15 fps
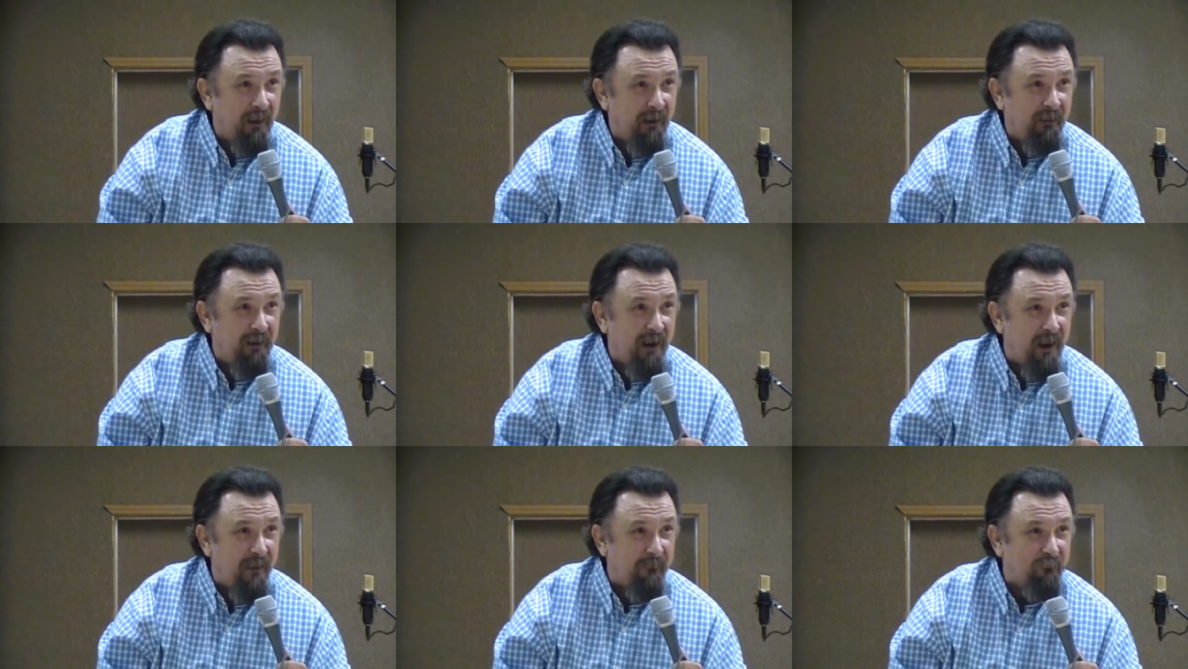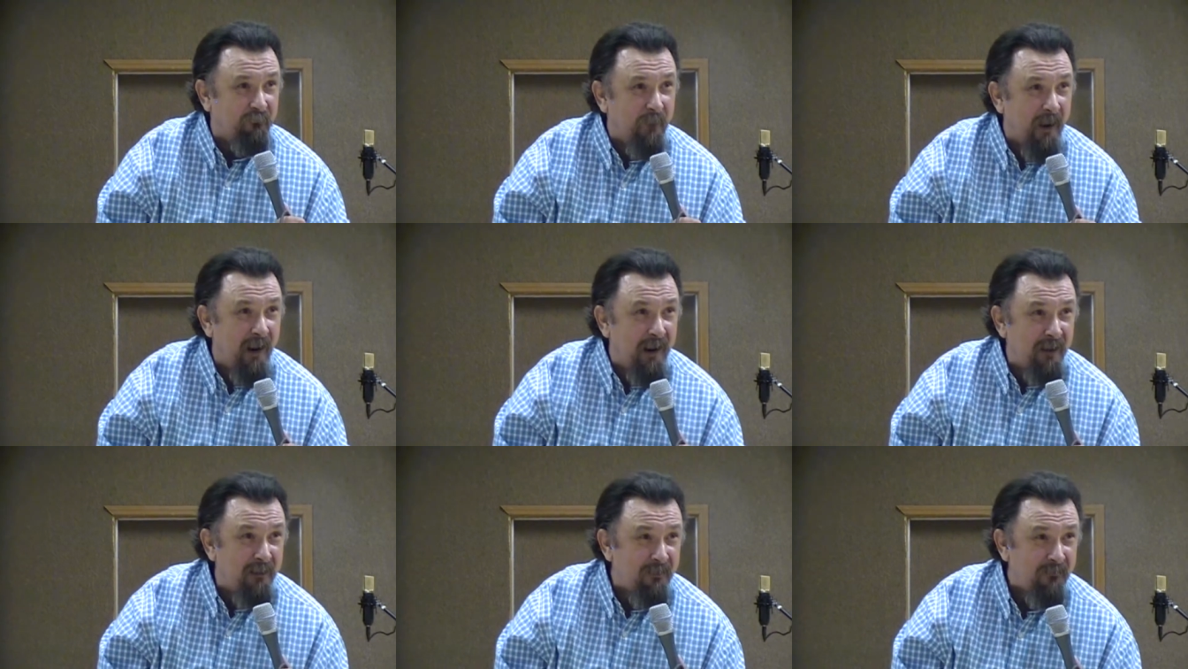that Andy Ames
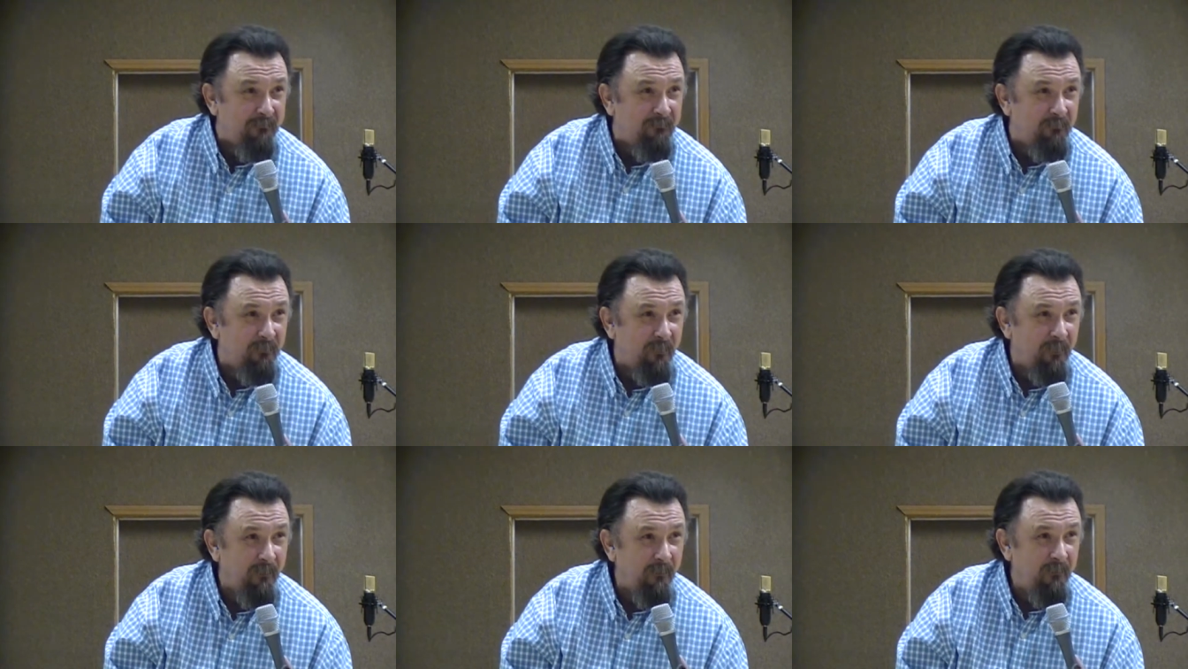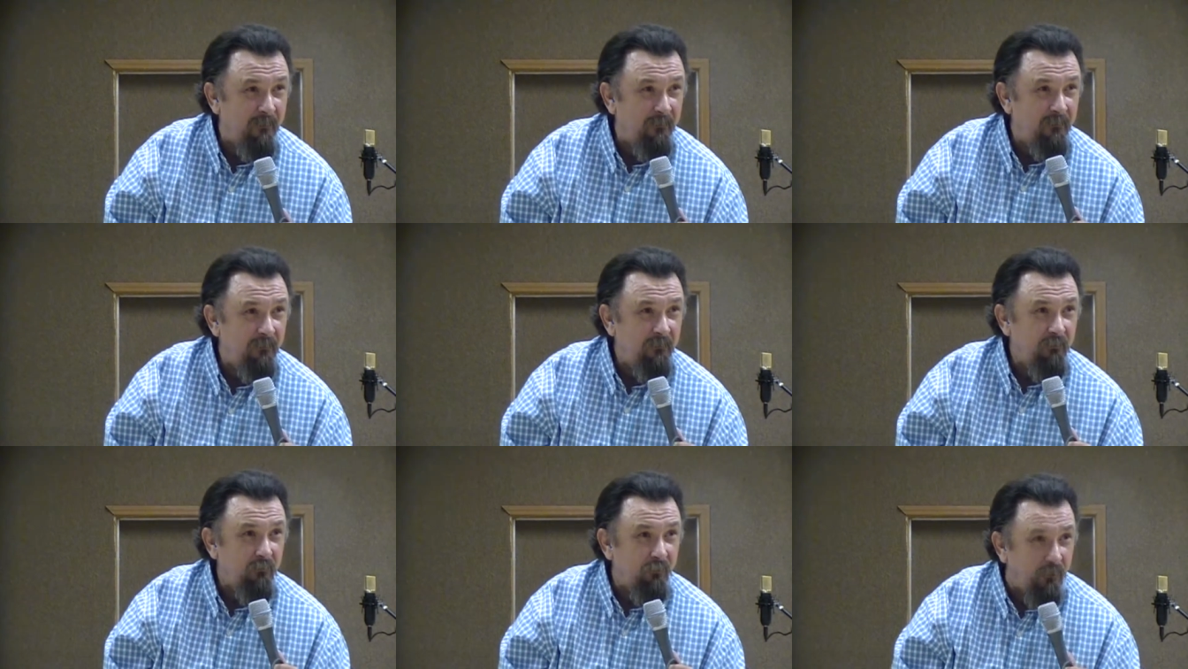made,
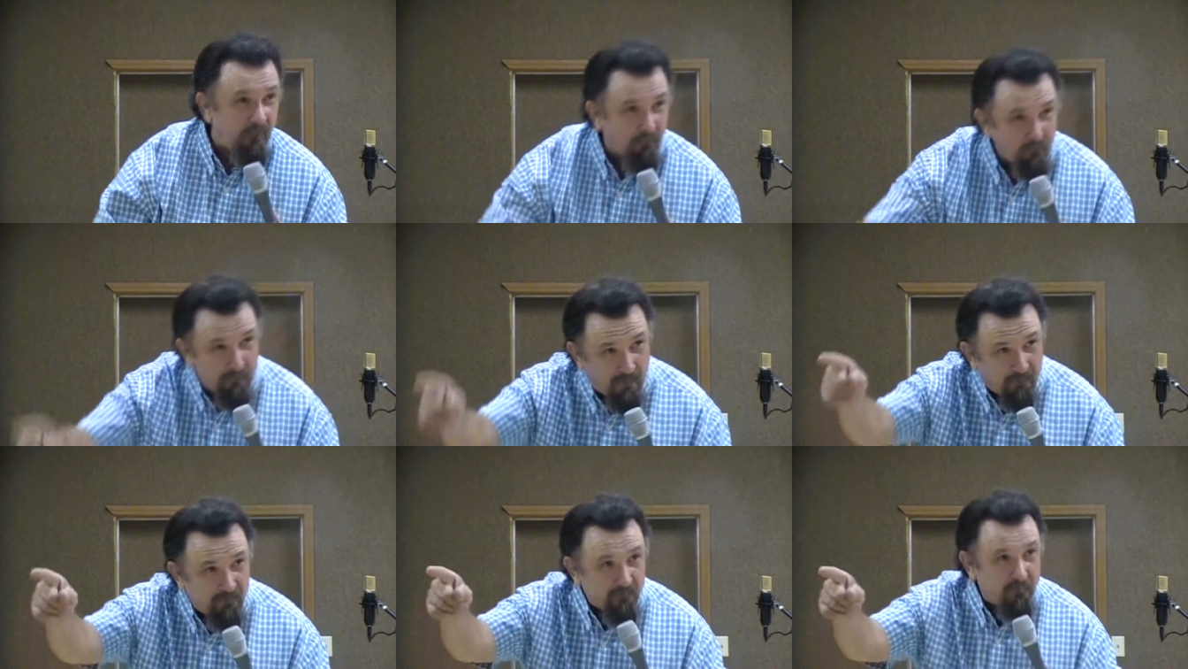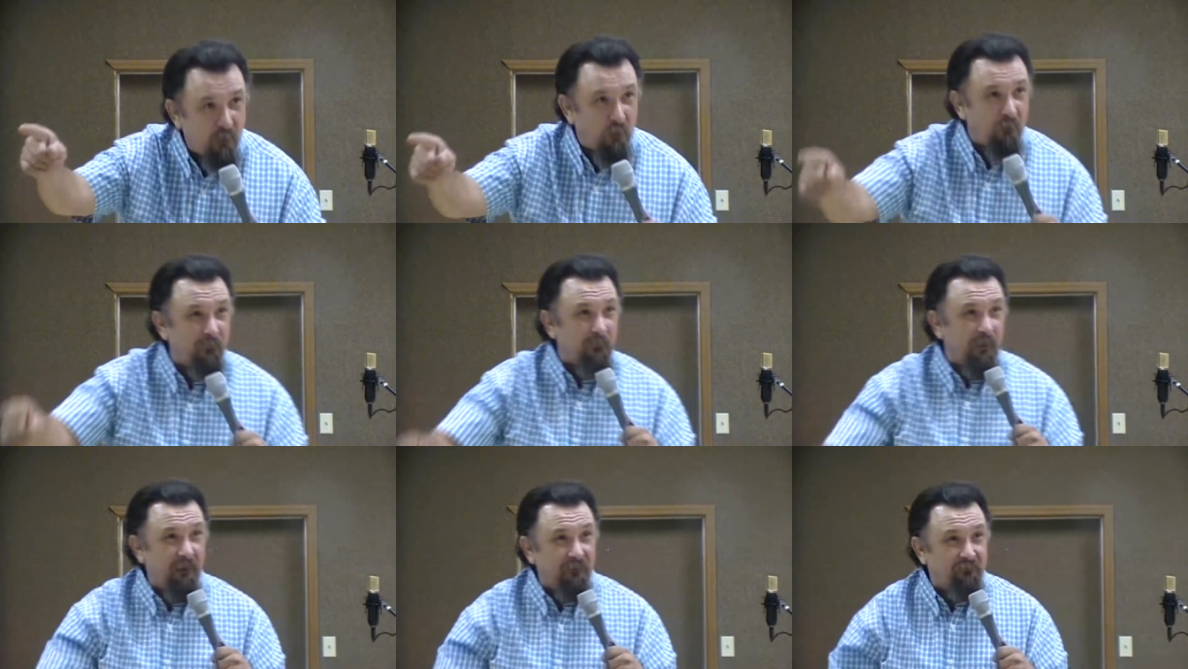whoever made them
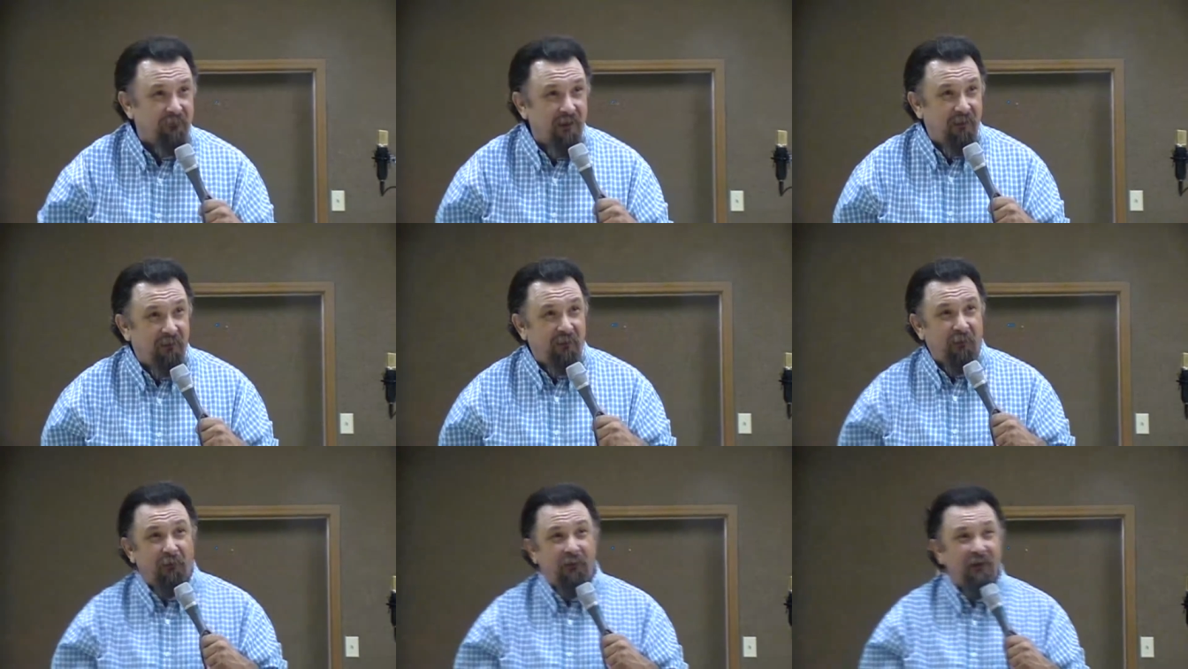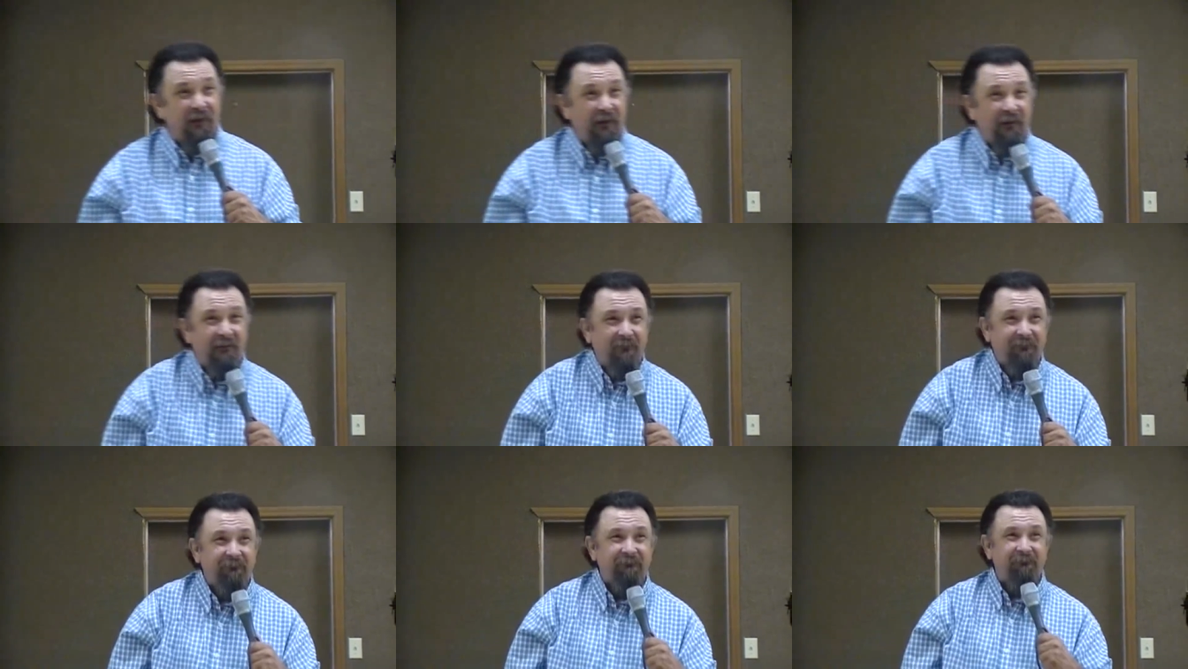cornbreads down there on the
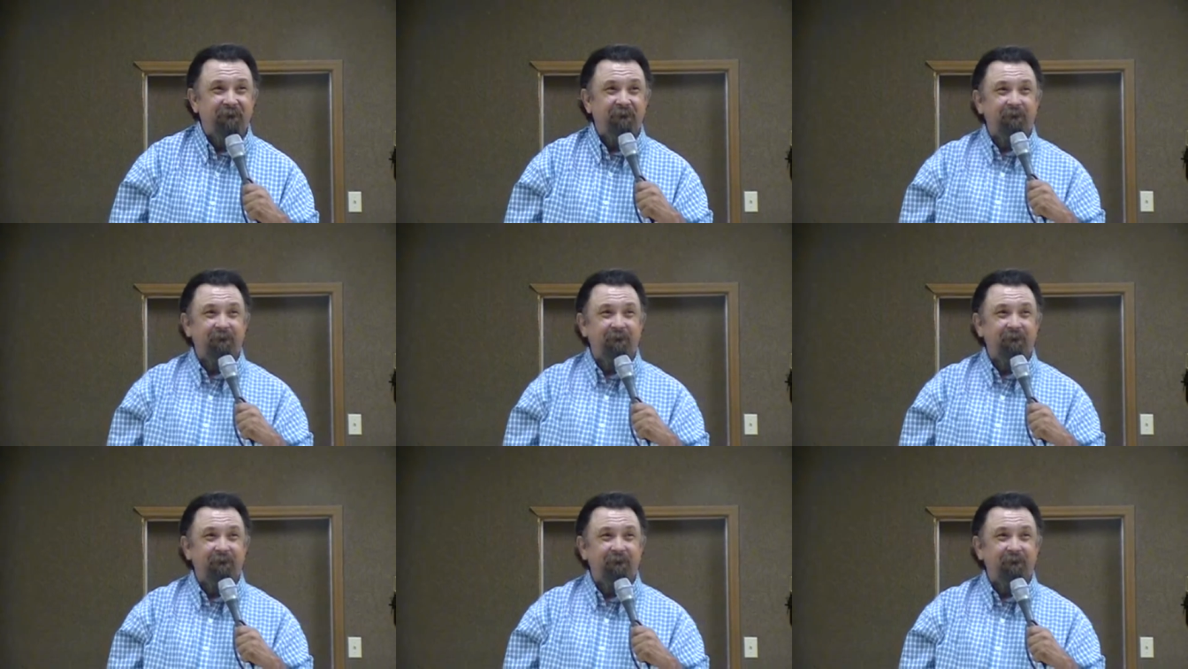end,